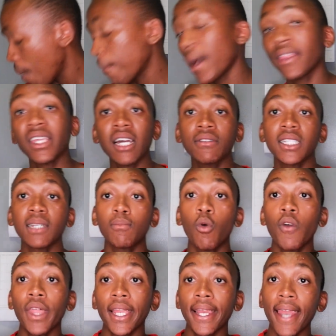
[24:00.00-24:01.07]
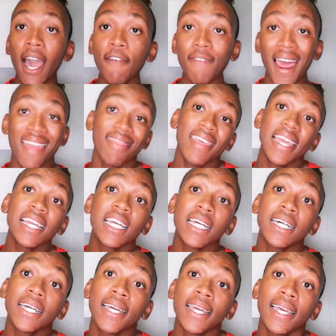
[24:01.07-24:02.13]
But I think I've said more than enough. I think
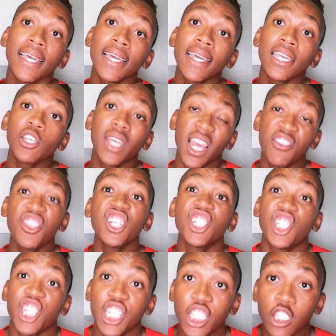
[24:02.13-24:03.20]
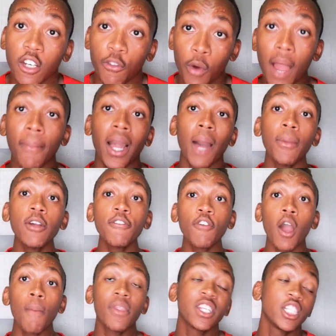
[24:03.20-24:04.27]
you get the gist of where I'm coming
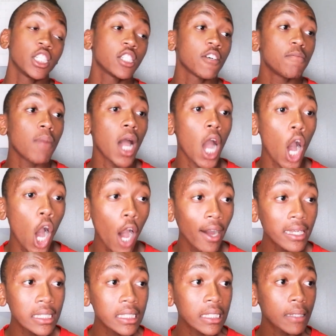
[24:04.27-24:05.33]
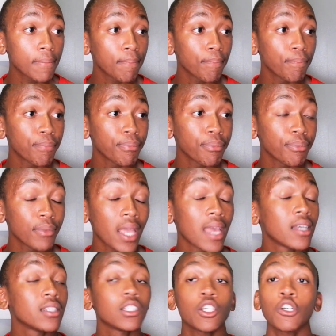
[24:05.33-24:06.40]
from, the gist of my heart.
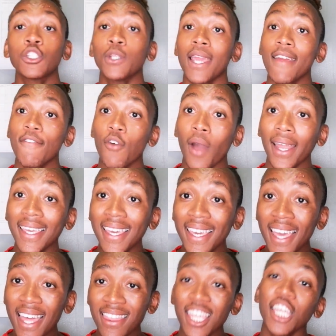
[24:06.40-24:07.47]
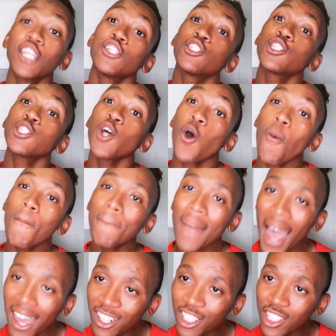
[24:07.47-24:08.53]
So to everyone here, thank you so
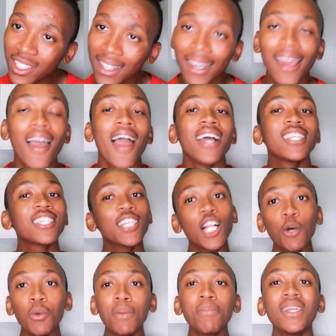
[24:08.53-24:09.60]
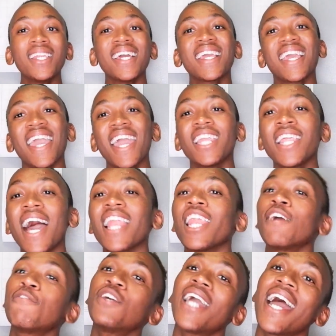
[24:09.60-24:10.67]
much. Till we meet again, I
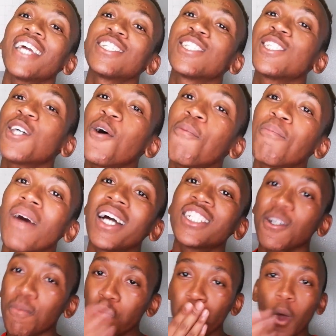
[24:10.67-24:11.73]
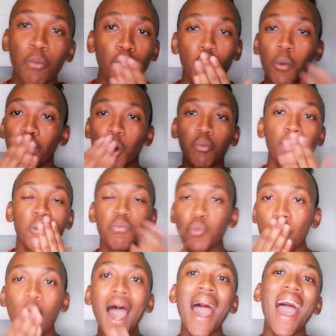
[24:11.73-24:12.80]
love you guys so much. Mwah, mwah, mwah,
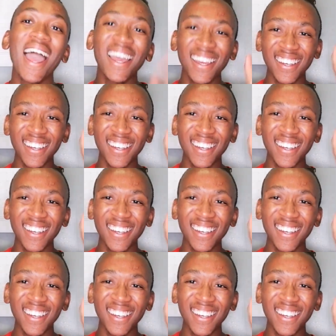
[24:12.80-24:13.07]
mwah.